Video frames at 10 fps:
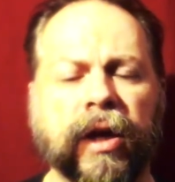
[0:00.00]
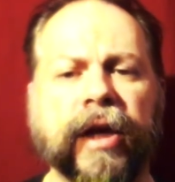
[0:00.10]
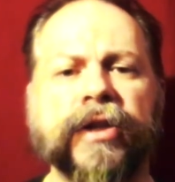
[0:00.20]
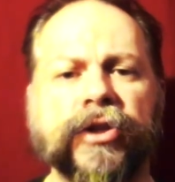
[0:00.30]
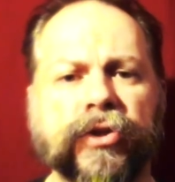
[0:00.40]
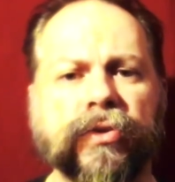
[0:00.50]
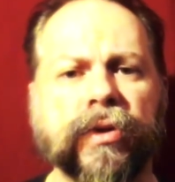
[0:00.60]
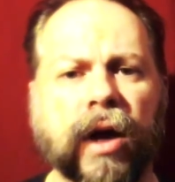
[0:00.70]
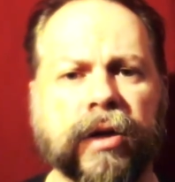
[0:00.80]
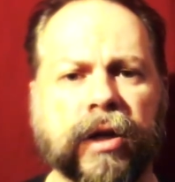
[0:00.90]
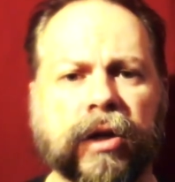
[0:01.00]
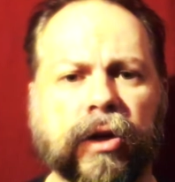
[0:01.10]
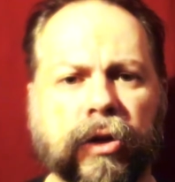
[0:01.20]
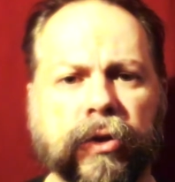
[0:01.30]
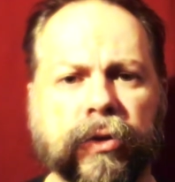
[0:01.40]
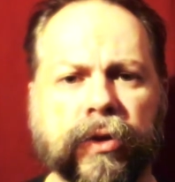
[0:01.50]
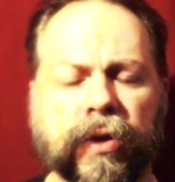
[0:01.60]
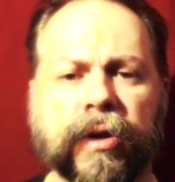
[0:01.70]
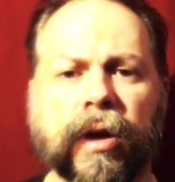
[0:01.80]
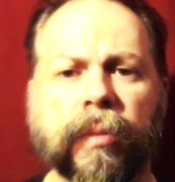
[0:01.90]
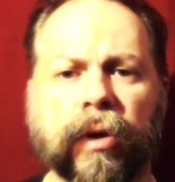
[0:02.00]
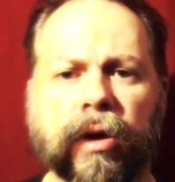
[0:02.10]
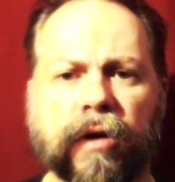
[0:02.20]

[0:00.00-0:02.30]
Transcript: and do not include the number